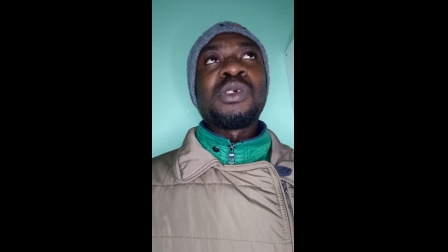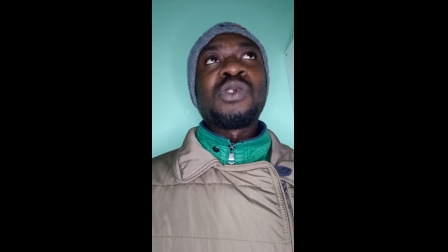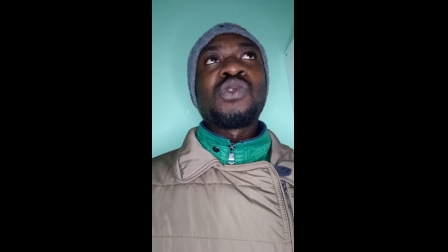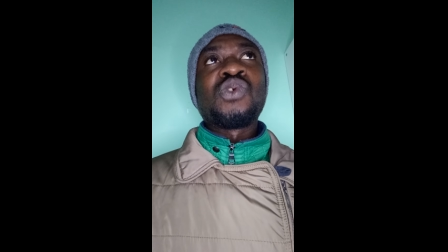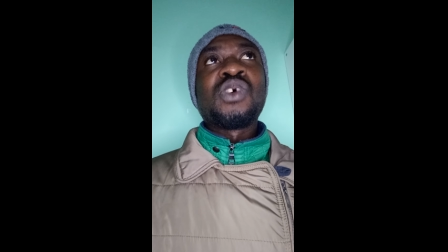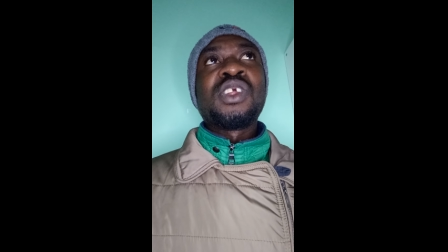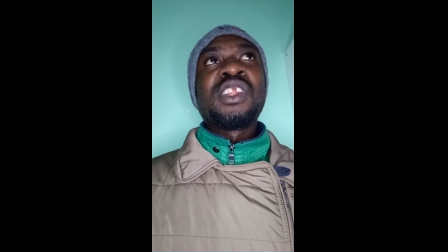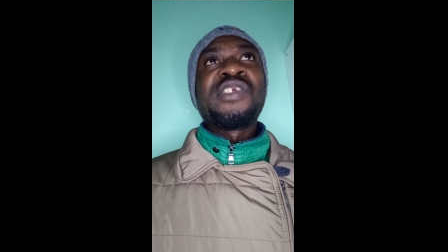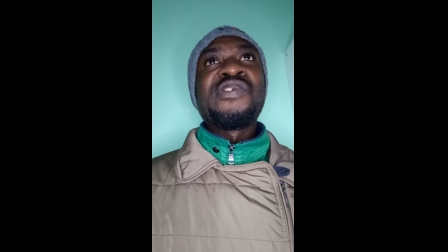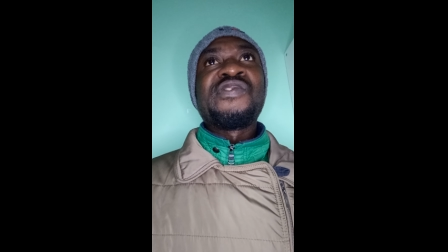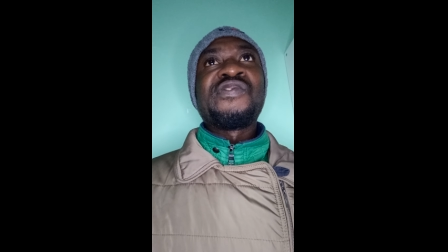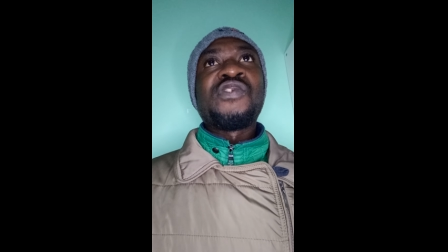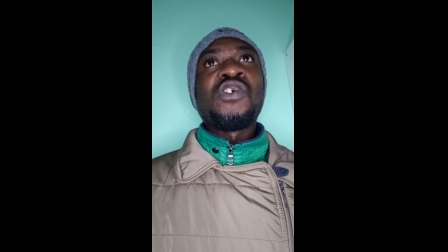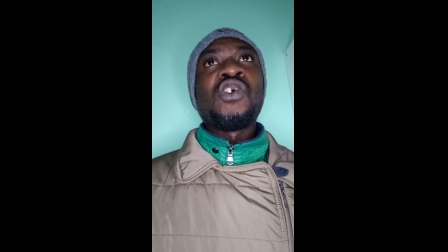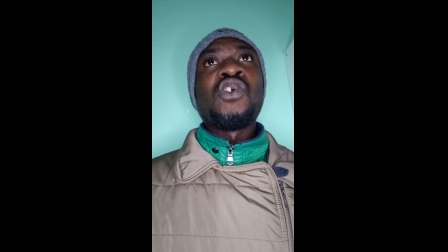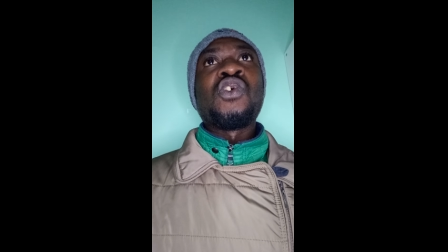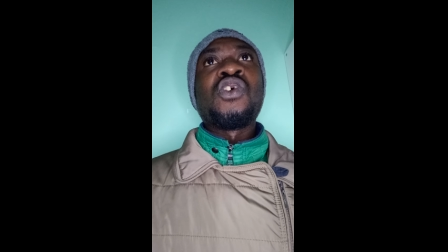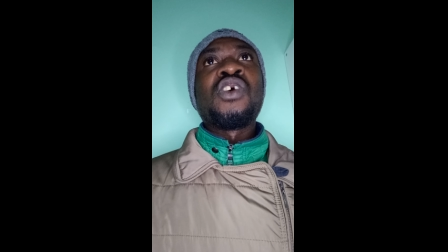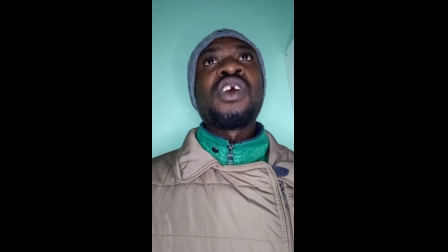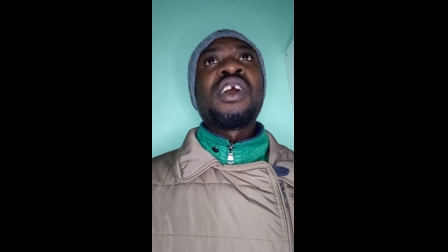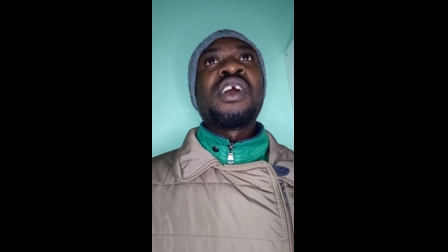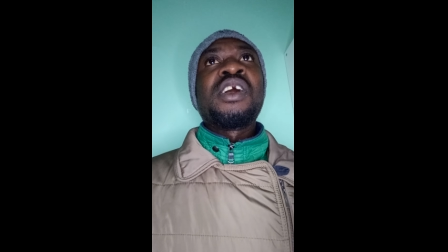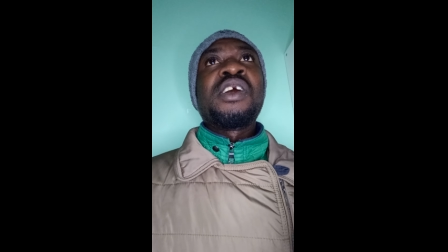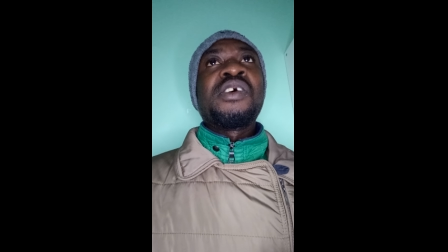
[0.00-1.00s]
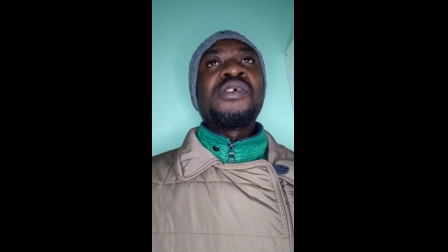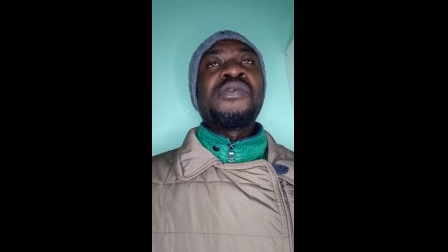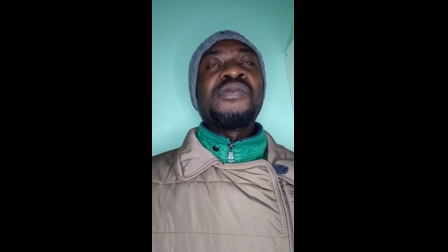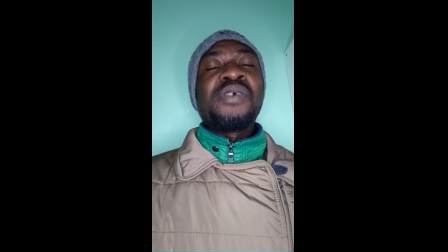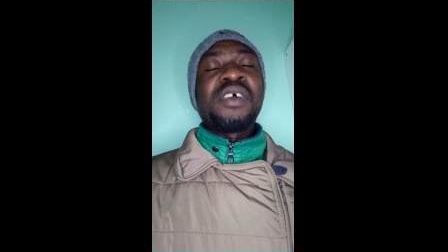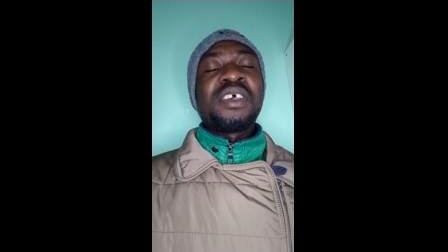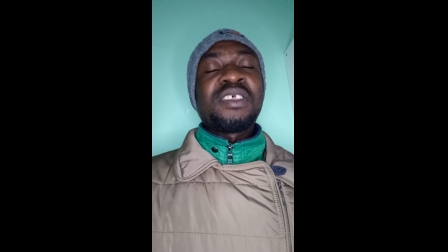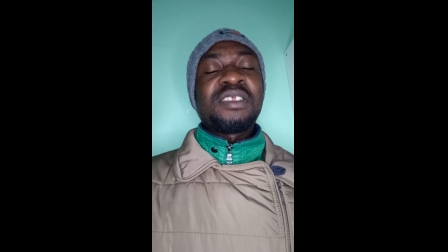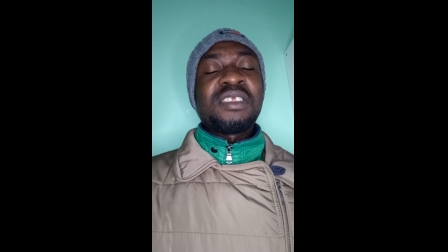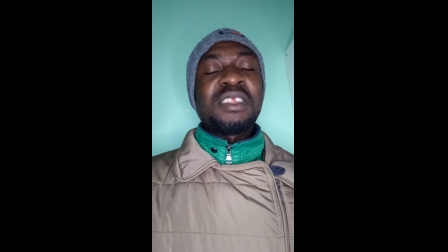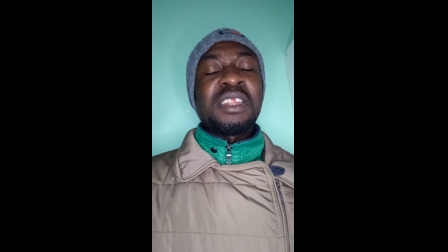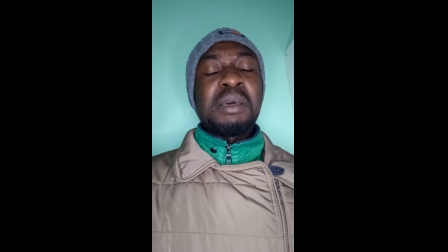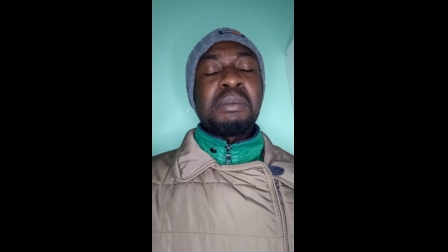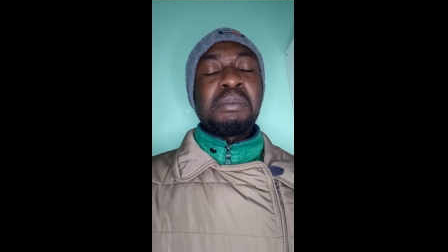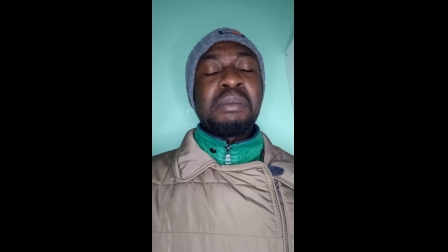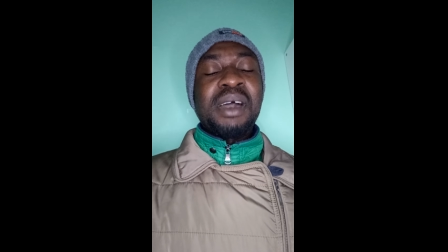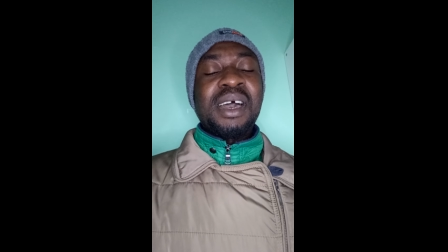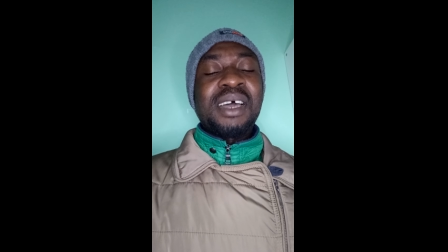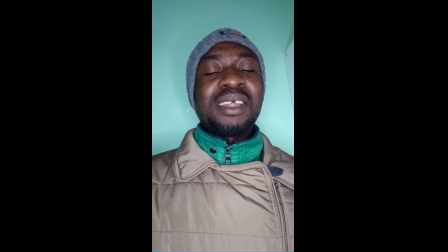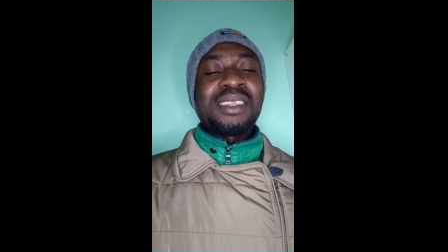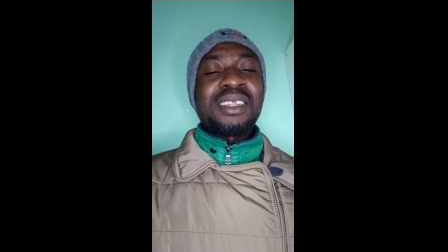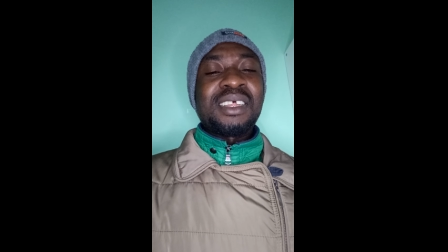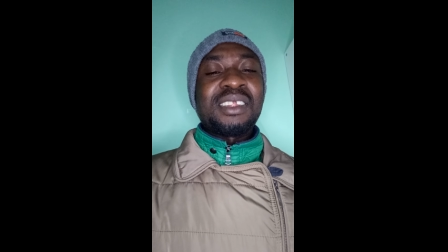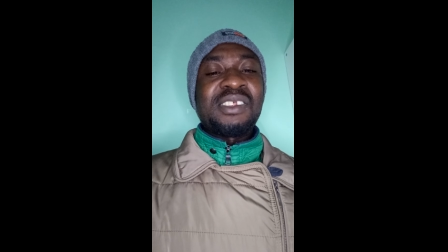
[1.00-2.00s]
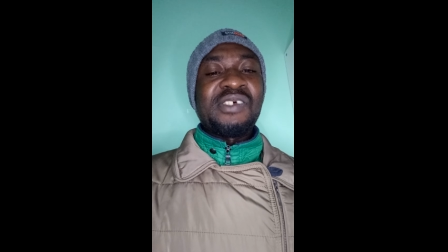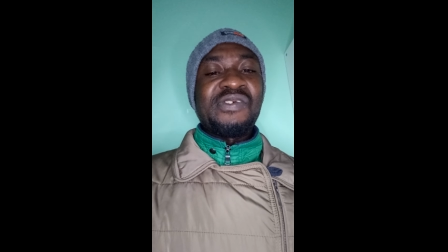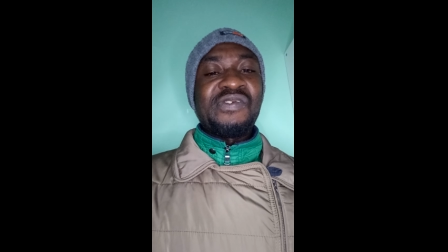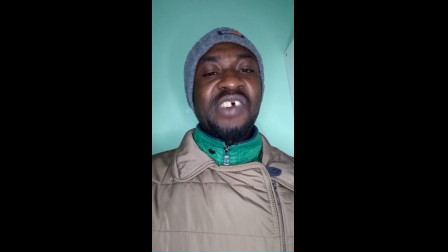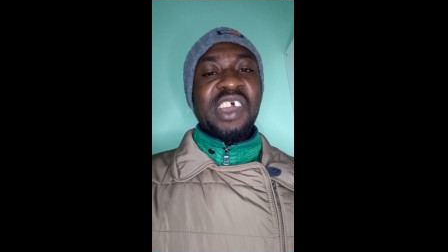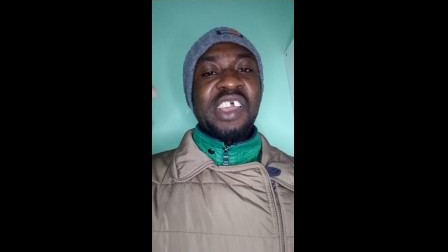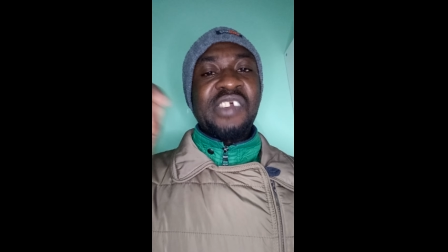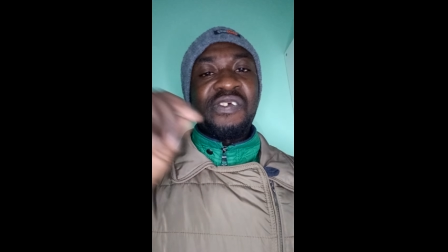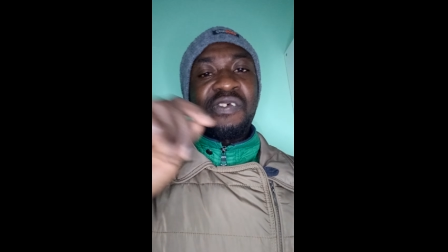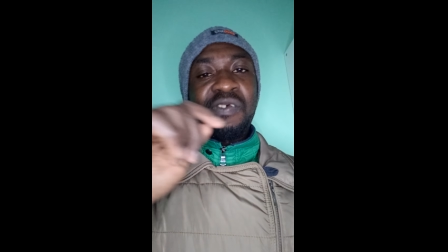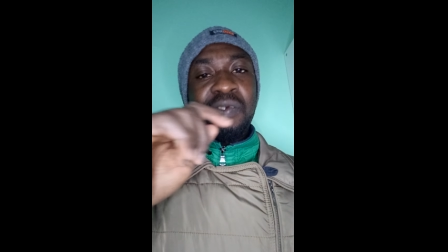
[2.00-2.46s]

24, verse number 35,